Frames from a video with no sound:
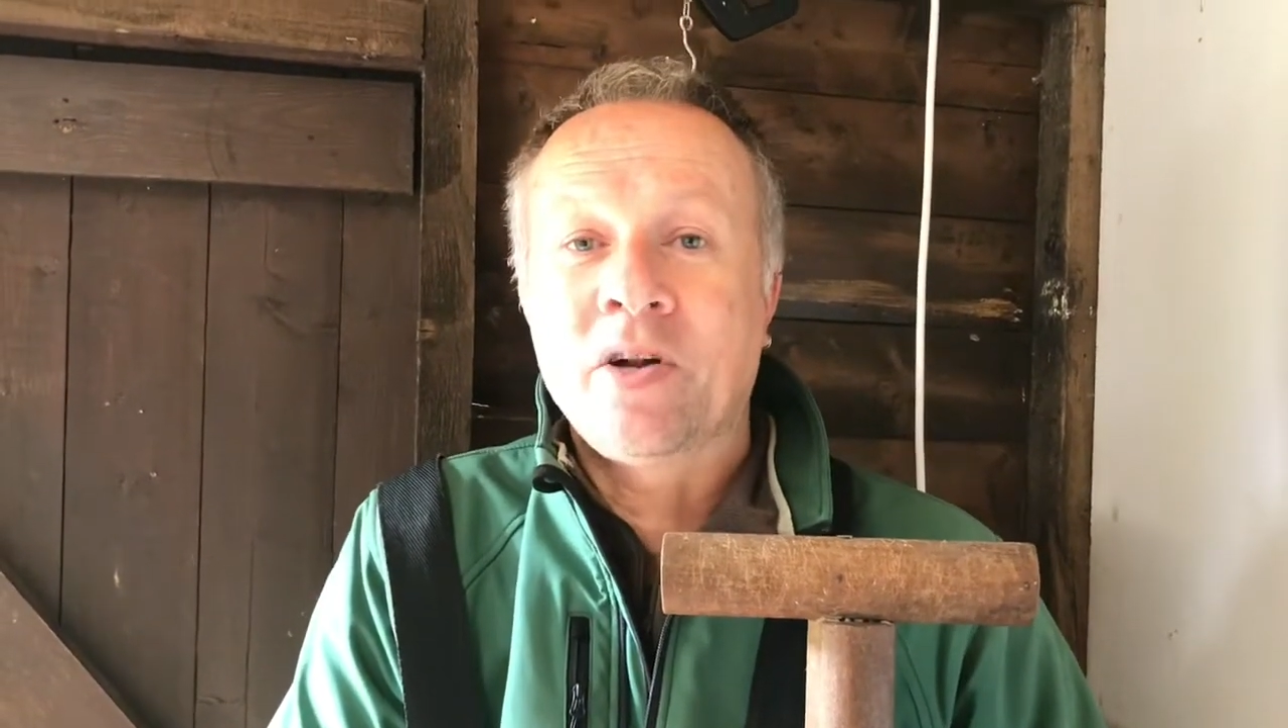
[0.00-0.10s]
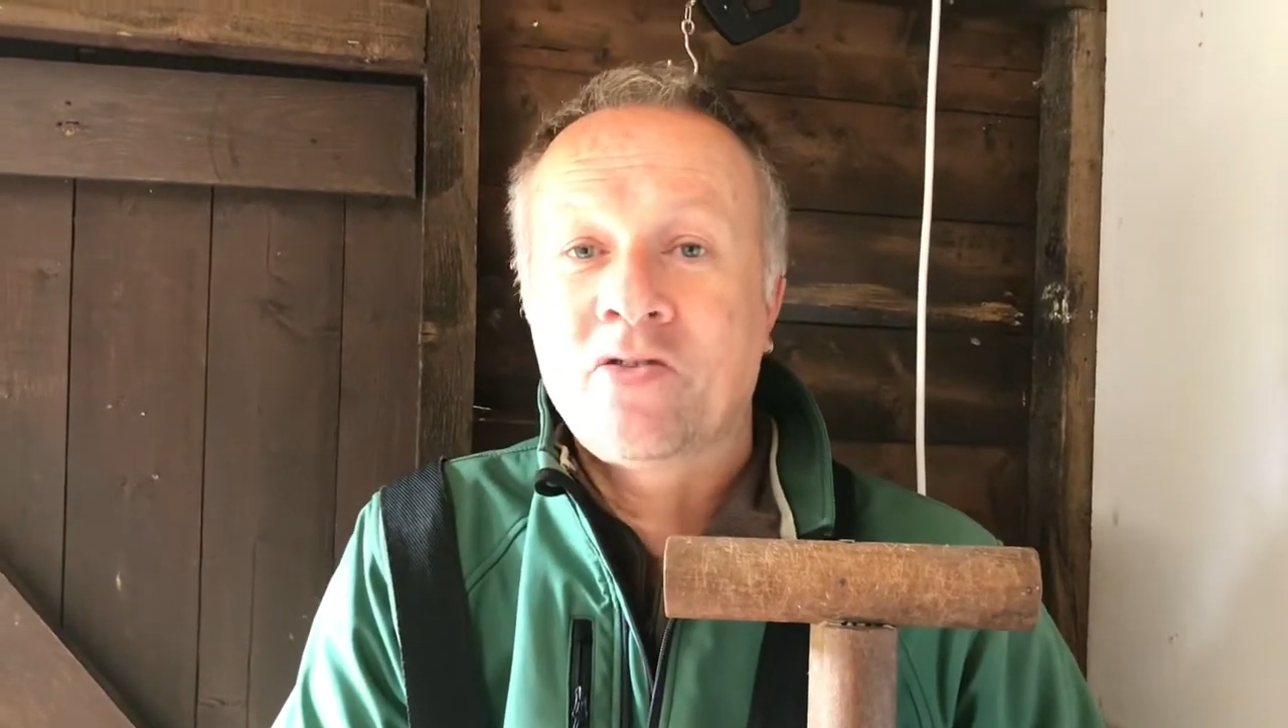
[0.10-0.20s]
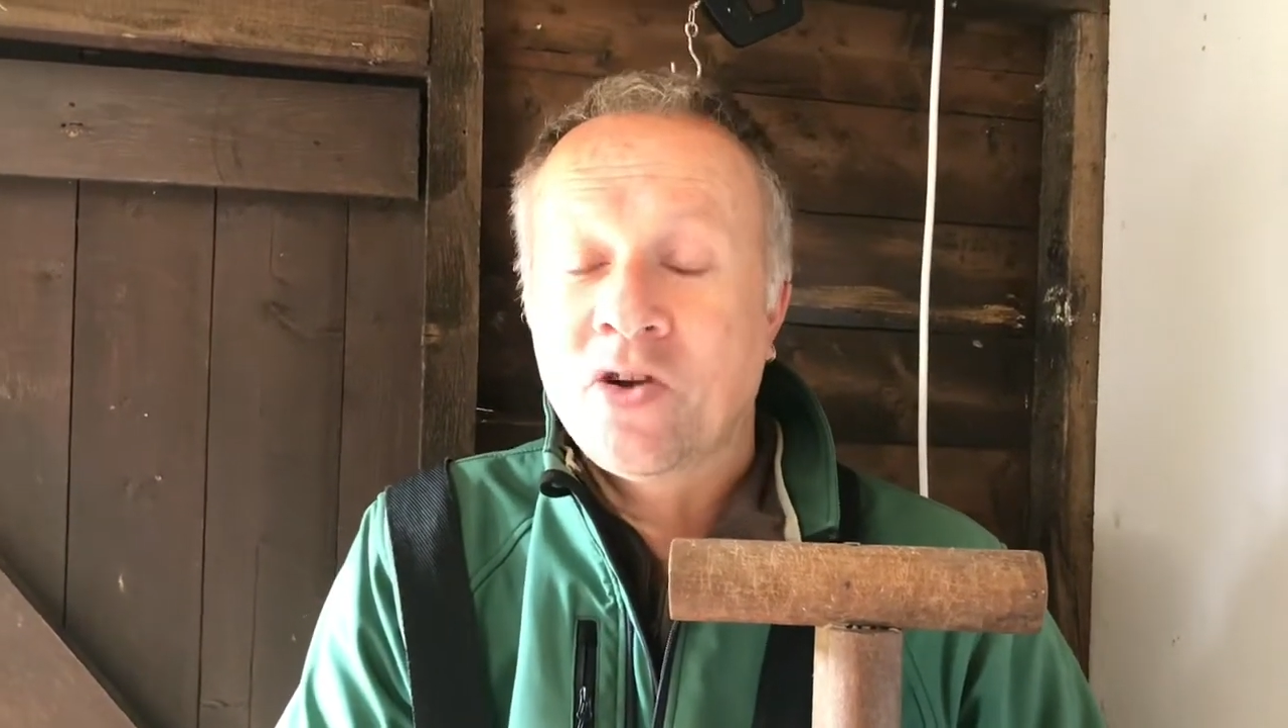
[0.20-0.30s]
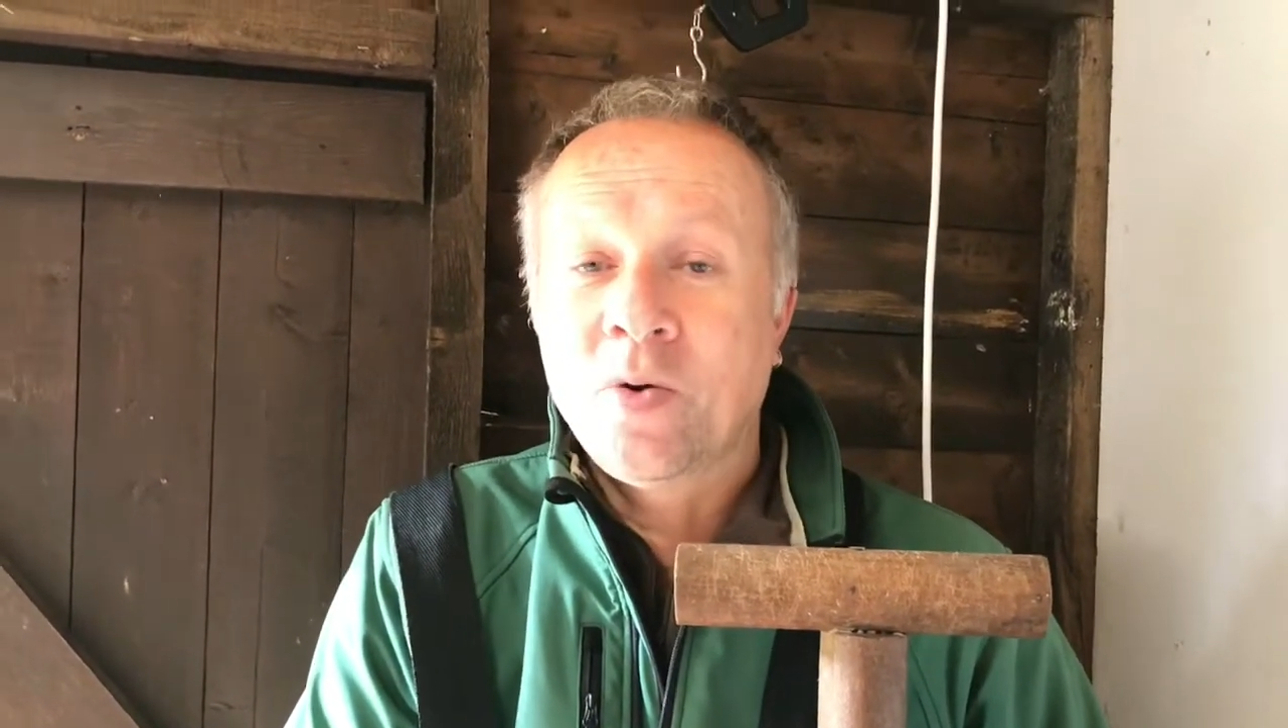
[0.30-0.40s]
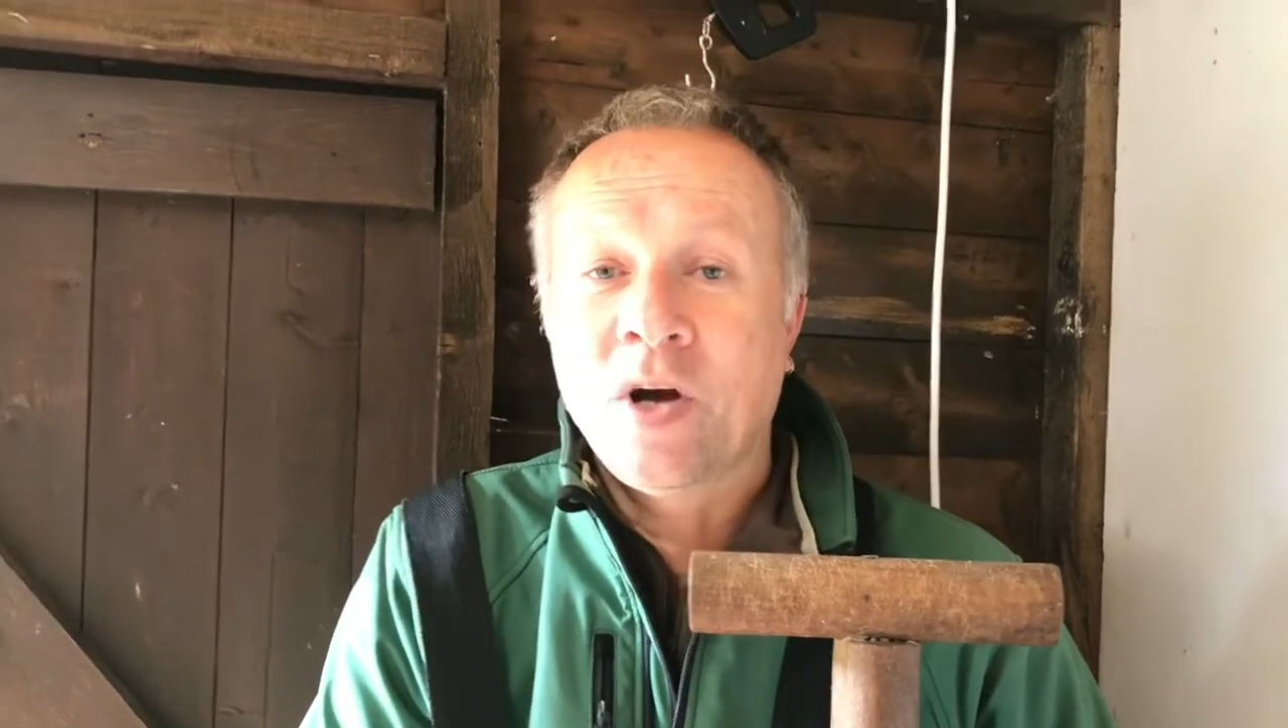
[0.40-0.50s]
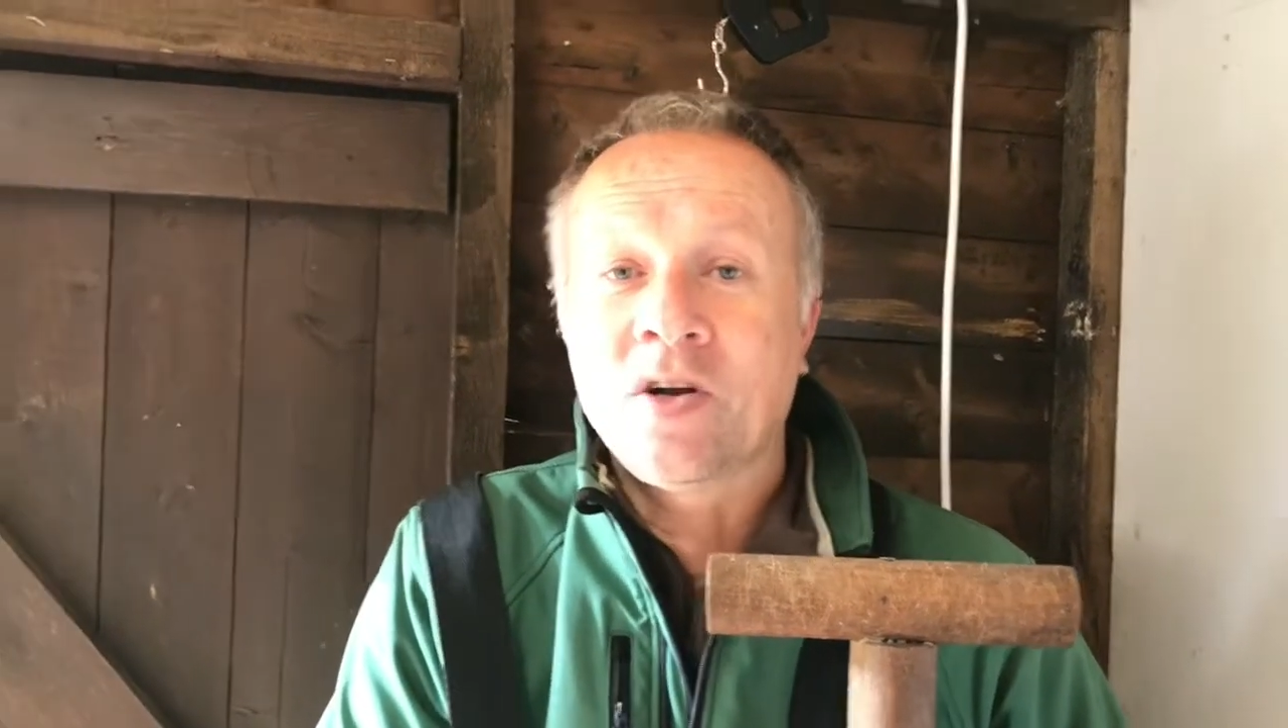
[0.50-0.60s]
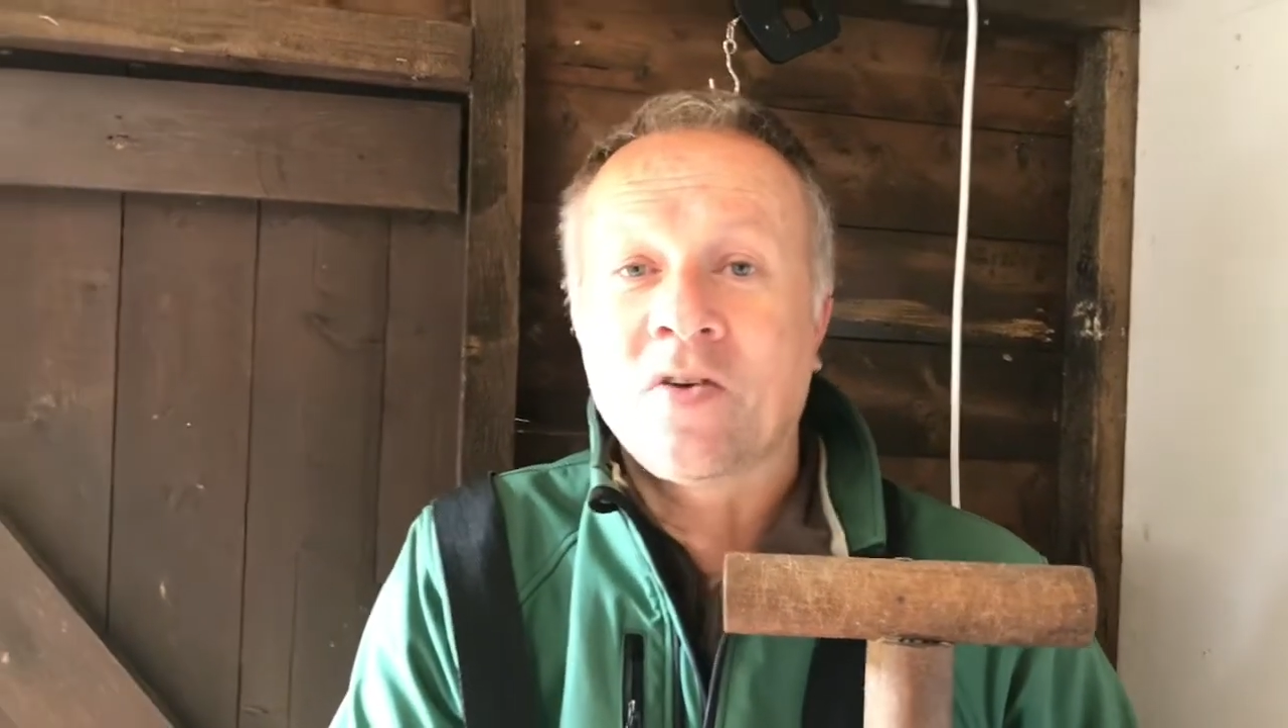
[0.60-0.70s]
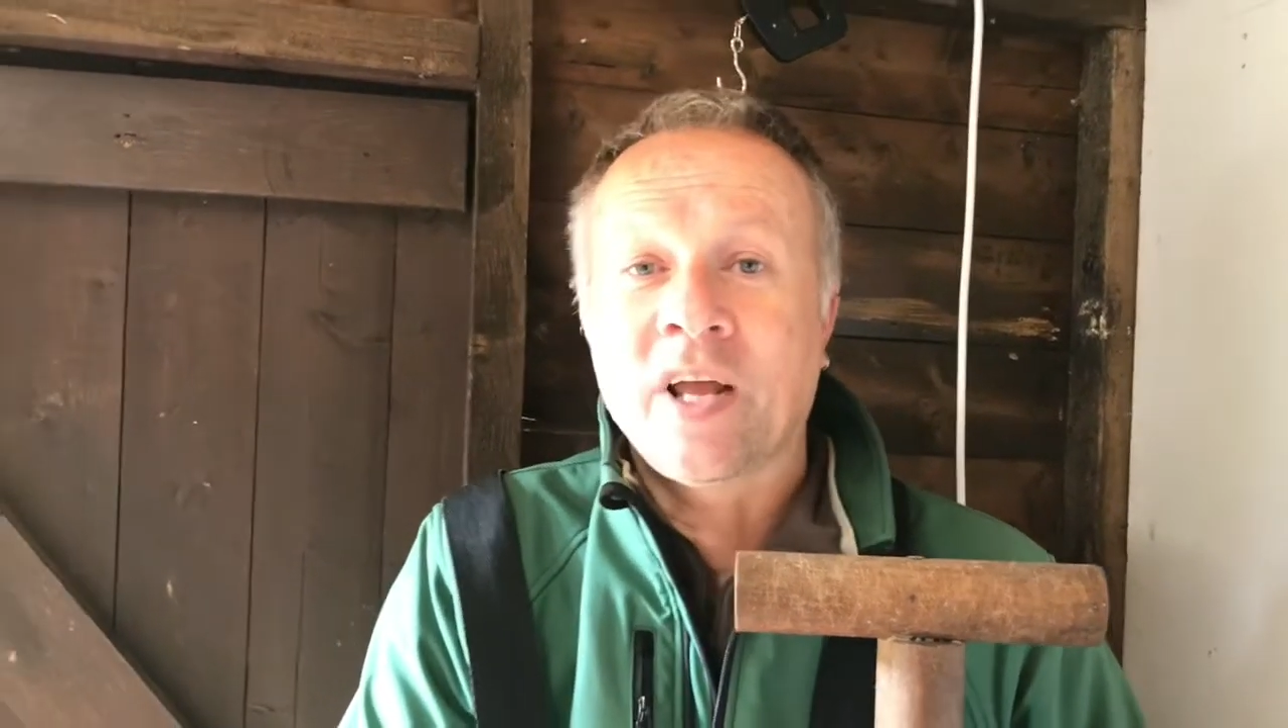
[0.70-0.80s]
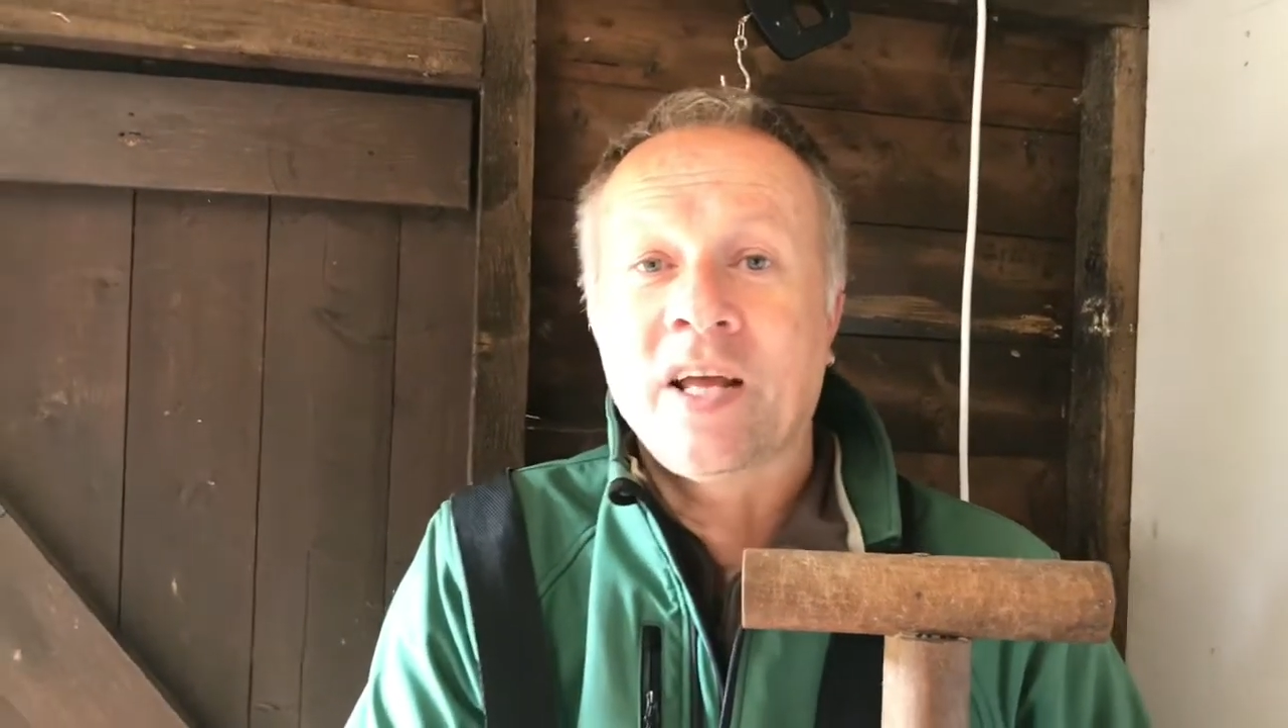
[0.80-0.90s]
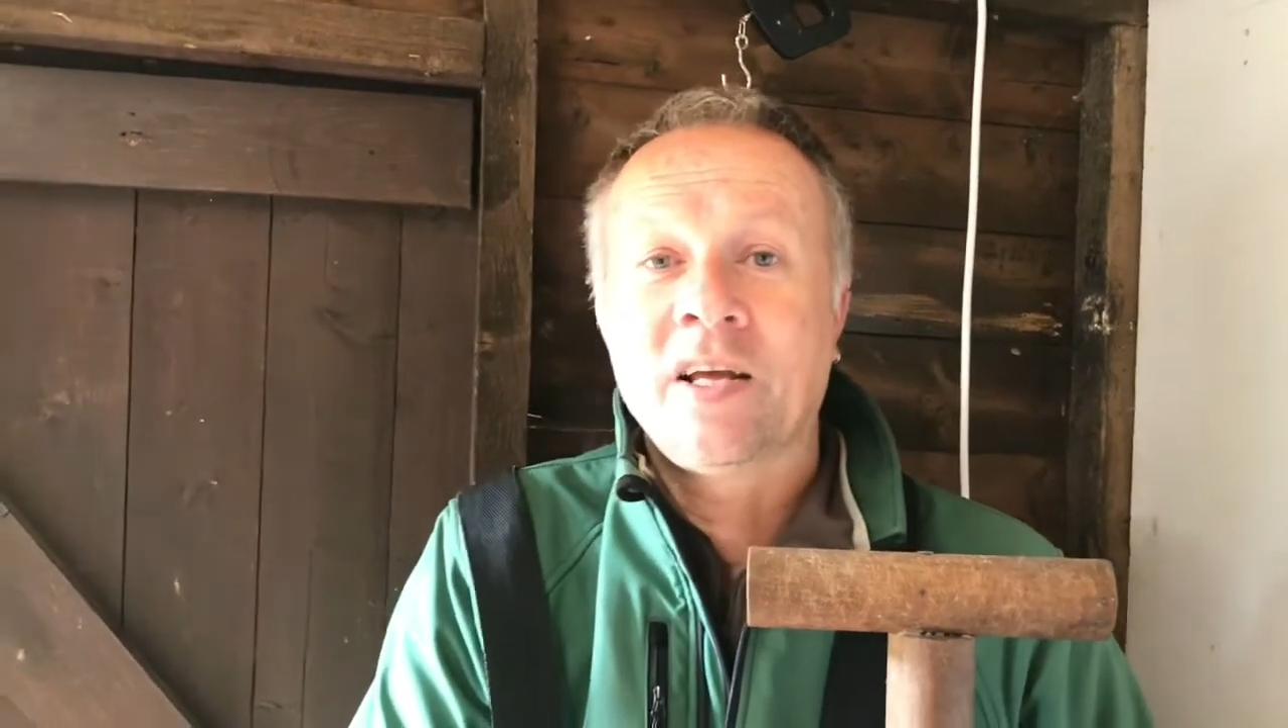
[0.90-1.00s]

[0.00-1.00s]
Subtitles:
too hungry,